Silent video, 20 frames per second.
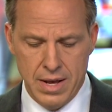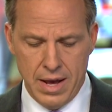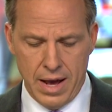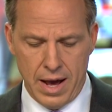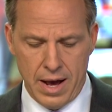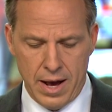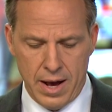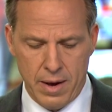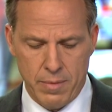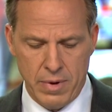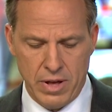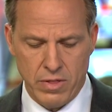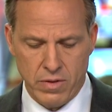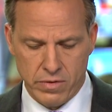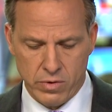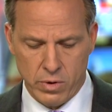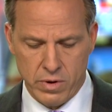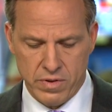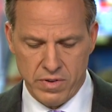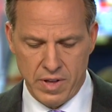Um, and the
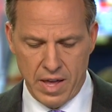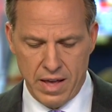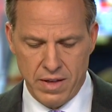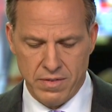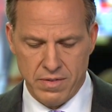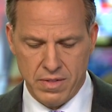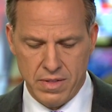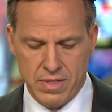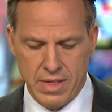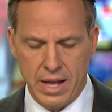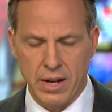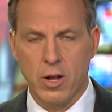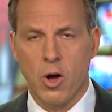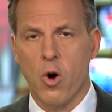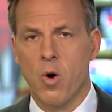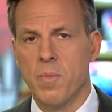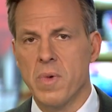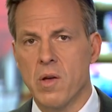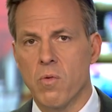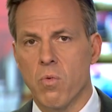source says that
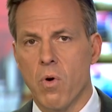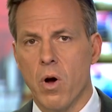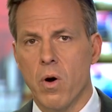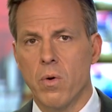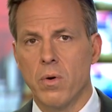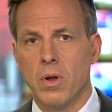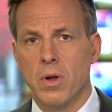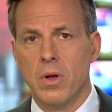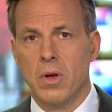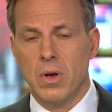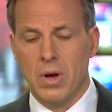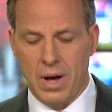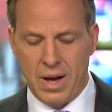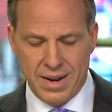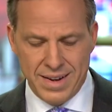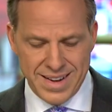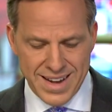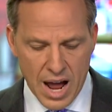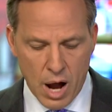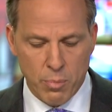Comey wrote a
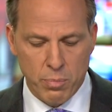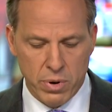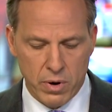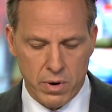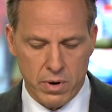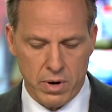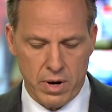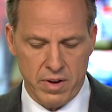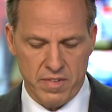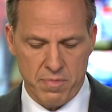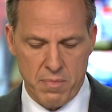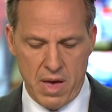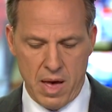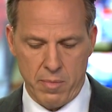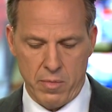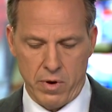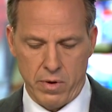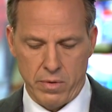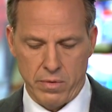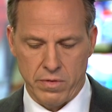number of
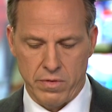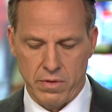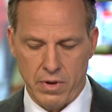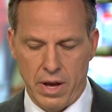memos.